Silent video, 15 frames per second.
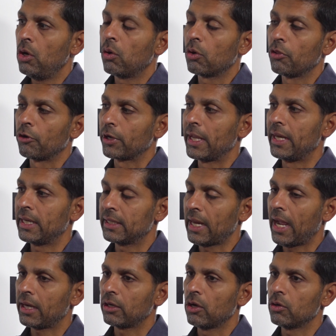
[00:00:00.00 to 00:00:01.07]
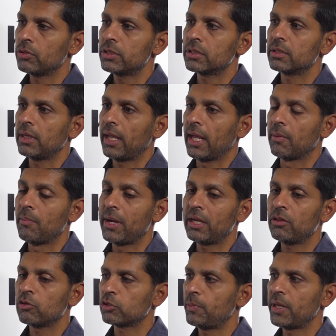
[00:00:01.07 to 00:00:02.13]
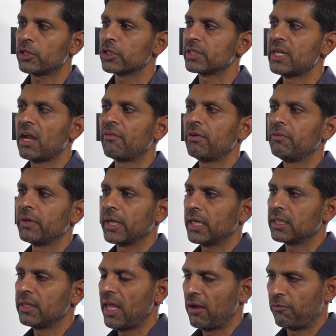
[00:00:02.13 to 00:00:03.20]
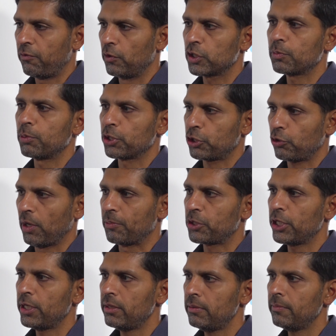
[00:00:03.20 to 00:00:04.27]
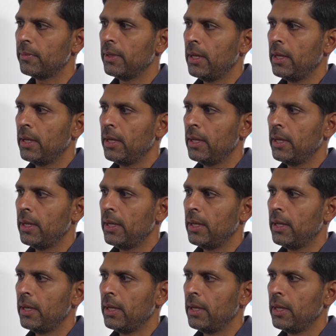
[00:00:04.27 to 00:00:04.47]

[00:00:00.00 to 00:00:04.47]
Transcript: or they're getting diagnosed, and many of those patients never even get to that first prescription.